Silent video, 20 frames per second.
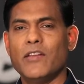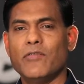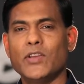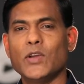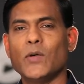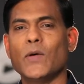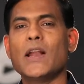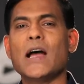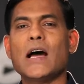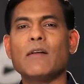if
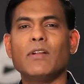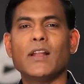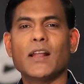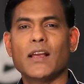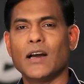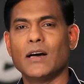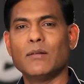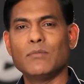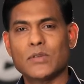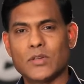you and I
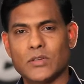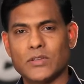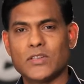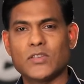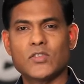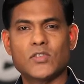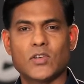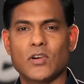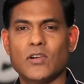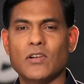will come to
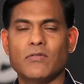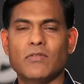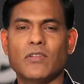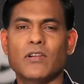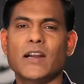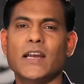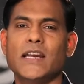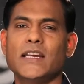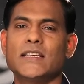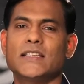this throne
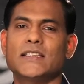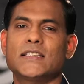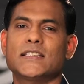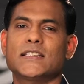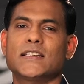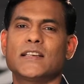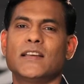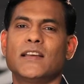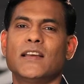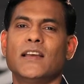of
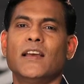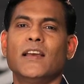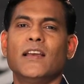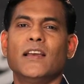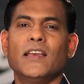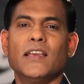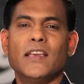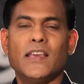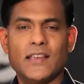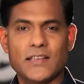grace,
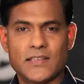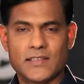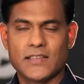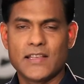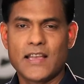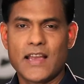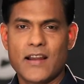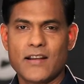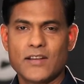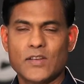He
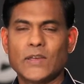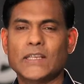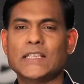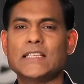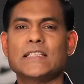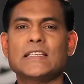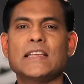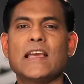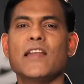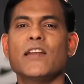is there to
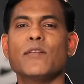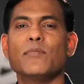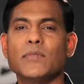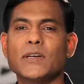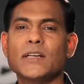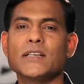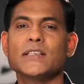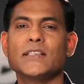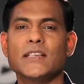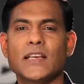extend
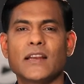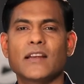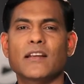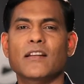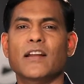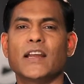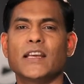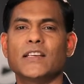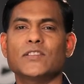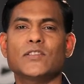mercy
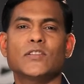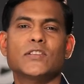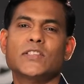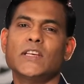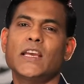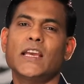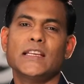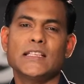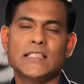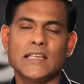and grace to
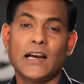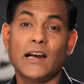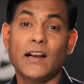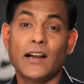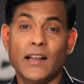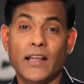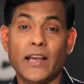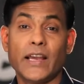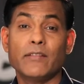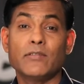change
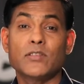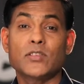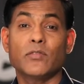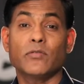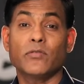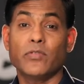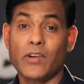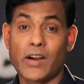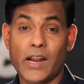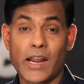our
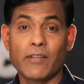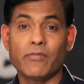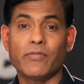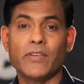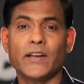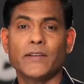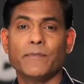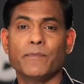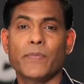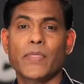lives
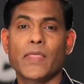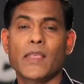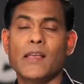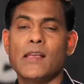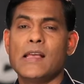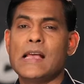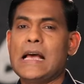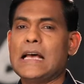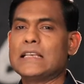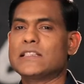forever.
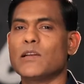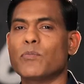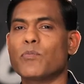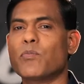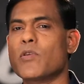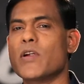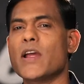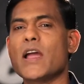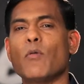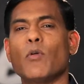As I
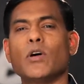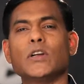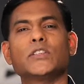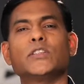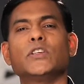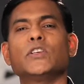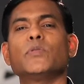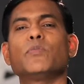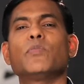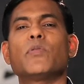pray, I
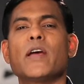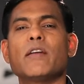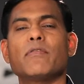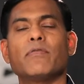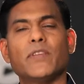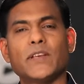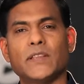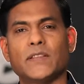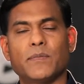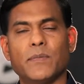want you to
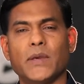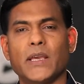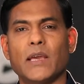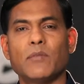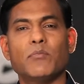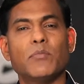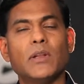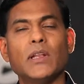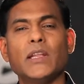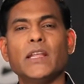pray with
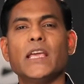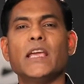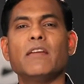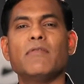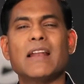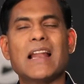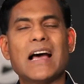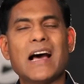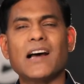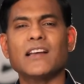me and
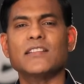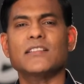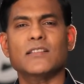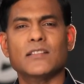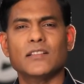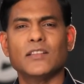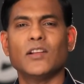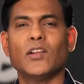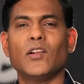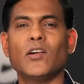believe and
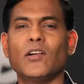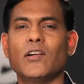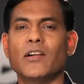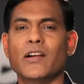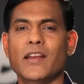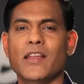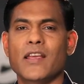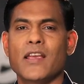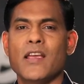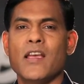ask the
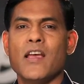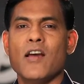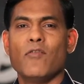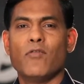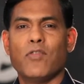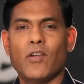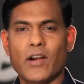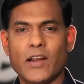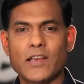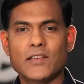Lord
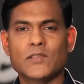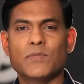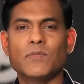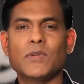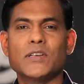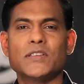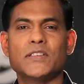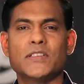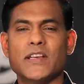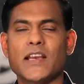for His
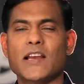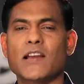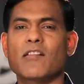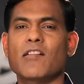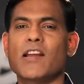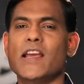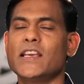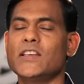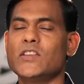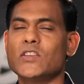mercy and
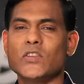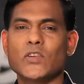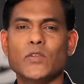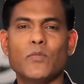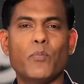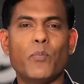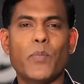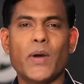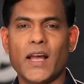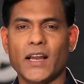grace to
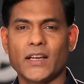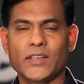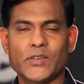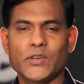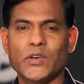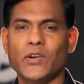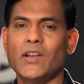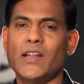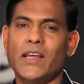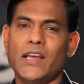
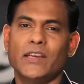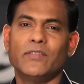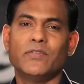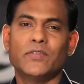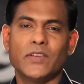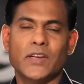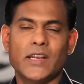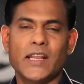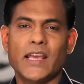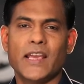impact your
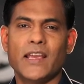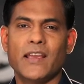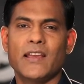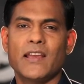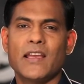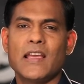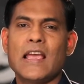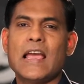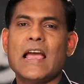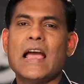life today
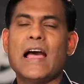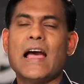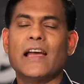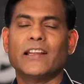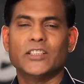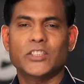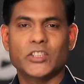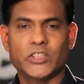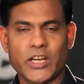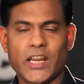
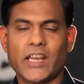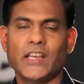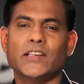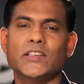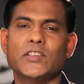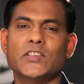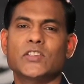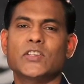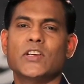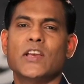and
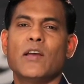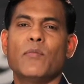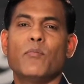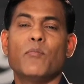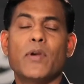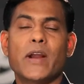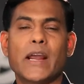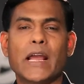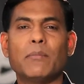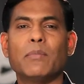change,
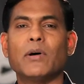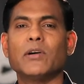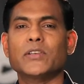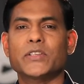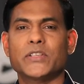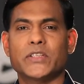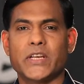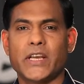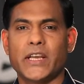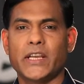bring
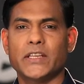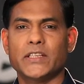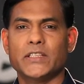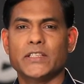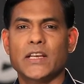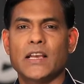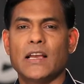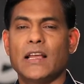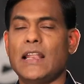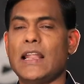about
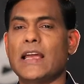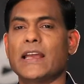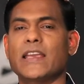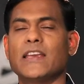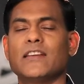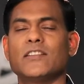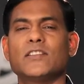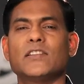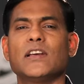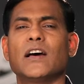change
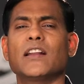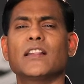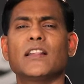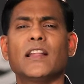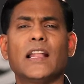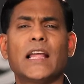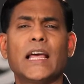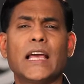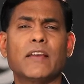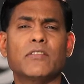like He has done in
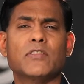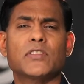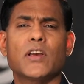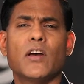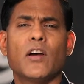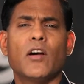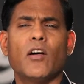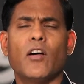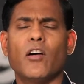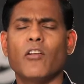the lives
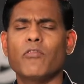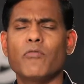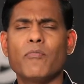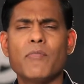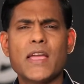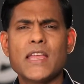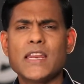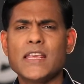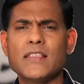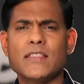of
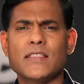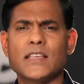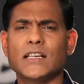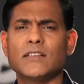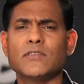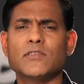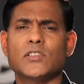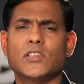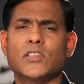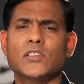many
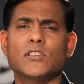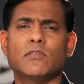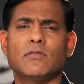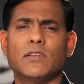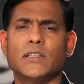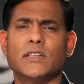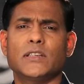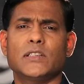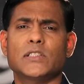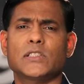thousands
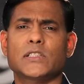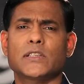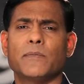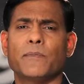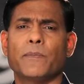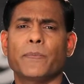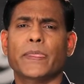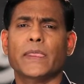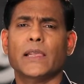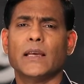of others.
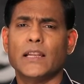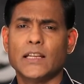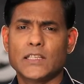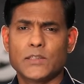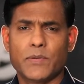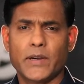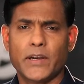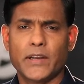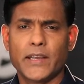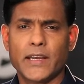
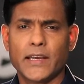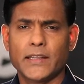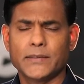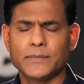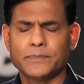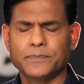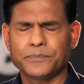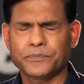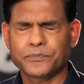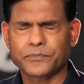Let's pray
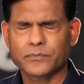together.